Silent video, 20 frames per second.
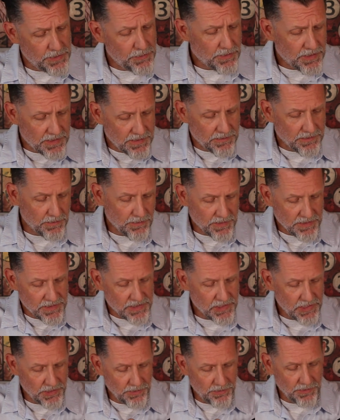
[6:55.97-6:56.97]
You can
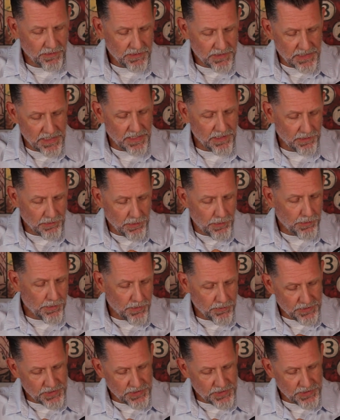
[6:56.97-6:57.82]
still see the logo.